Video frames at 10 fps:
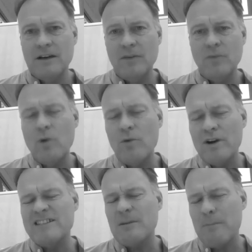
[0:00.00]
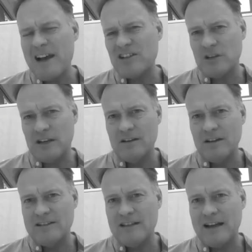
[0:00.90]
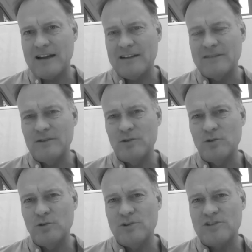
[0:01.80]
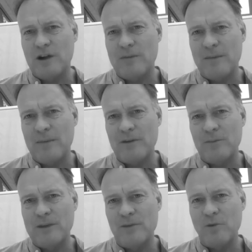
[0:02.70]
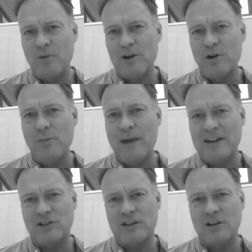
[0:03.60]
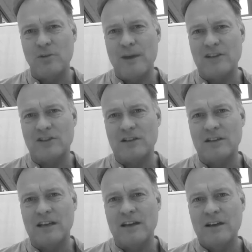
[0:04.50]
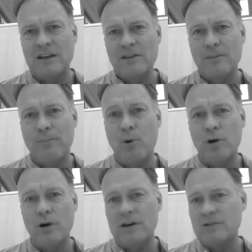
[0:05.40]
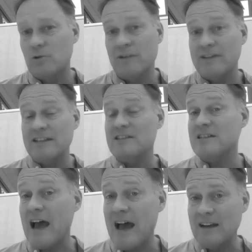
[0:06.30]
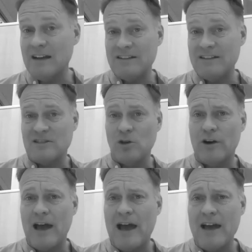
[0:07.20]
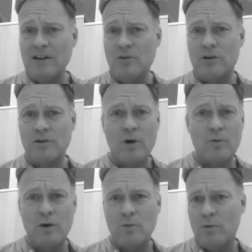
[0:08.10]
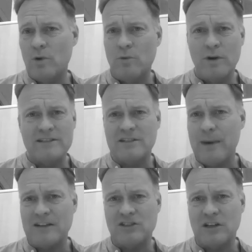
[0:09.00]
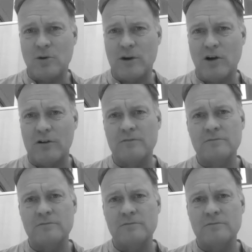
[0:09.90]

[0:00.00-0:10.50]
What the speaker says: What is the matching exactly? You describe that better than me. What are you matching? Are you matching the sort of that this is a hand and this is not a hand, or what is the matching going on?